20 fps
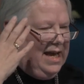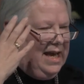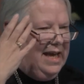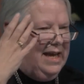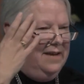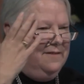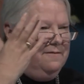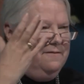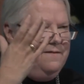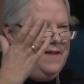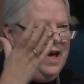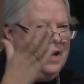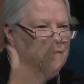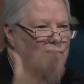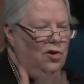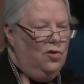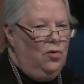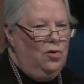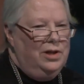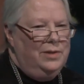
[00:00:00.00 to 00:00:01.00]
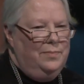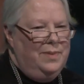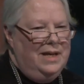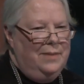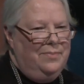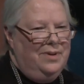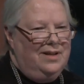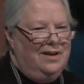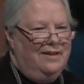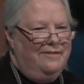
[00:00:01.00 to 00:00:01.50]
in fact, old
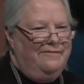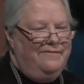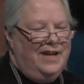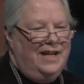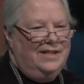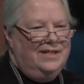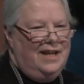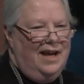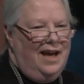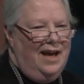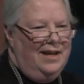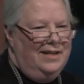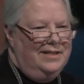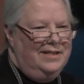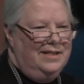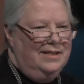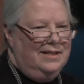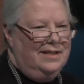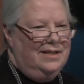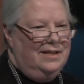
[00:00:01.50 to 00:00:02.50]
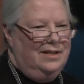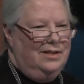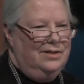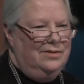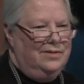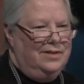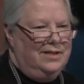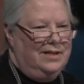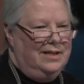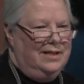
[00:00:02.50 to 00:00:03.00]
people are fantastic at
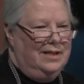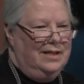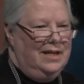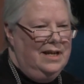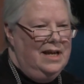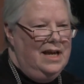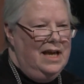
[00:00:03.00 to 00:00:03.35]
using